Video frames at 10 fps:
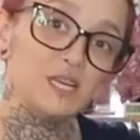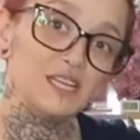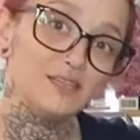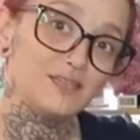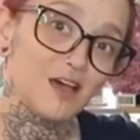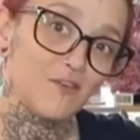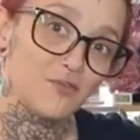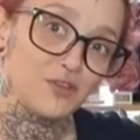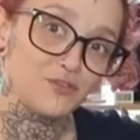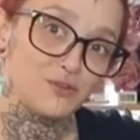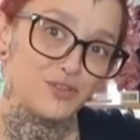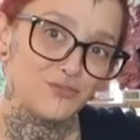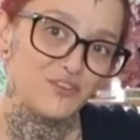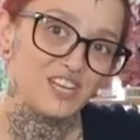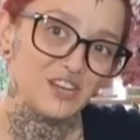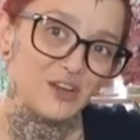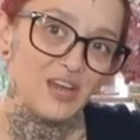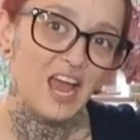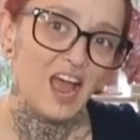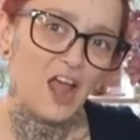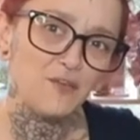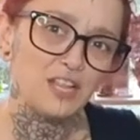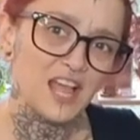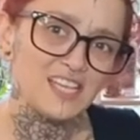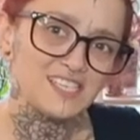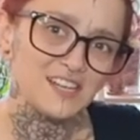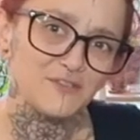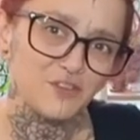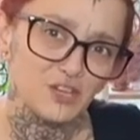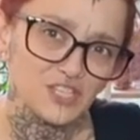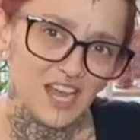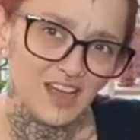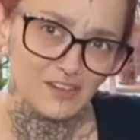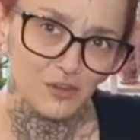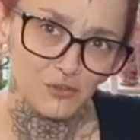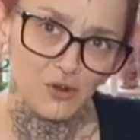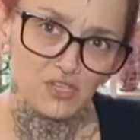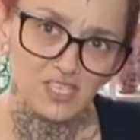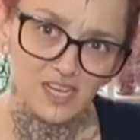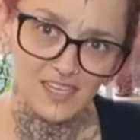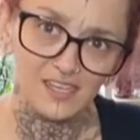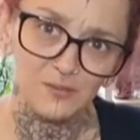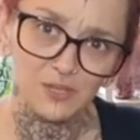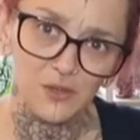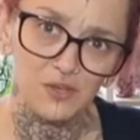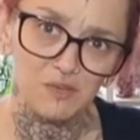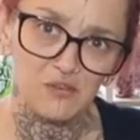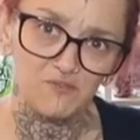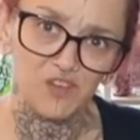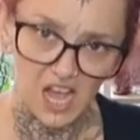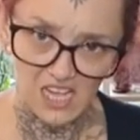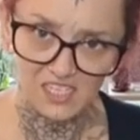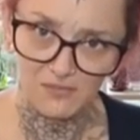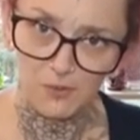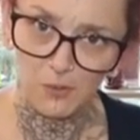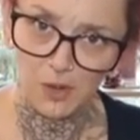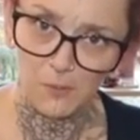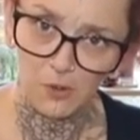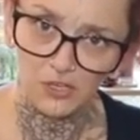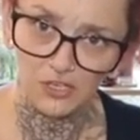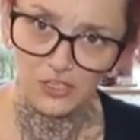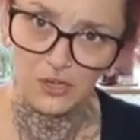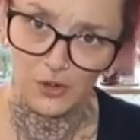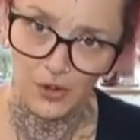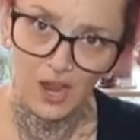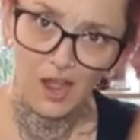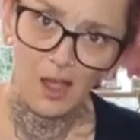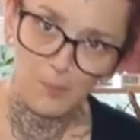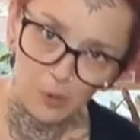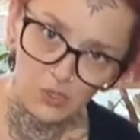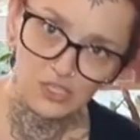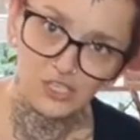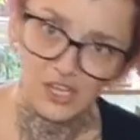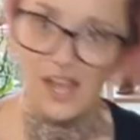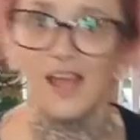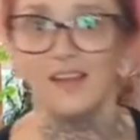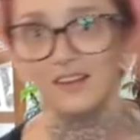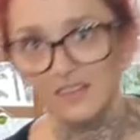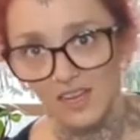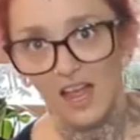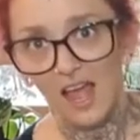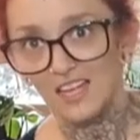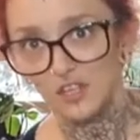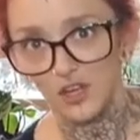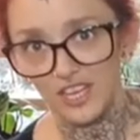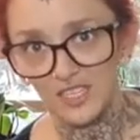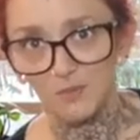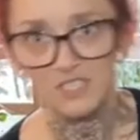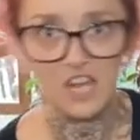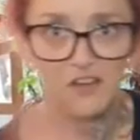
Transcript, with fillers: speeds halfway through the video. I realized that at first I had it on the wrong setting and it was going a bit fast for what I wanted. So I paused it and had to go get some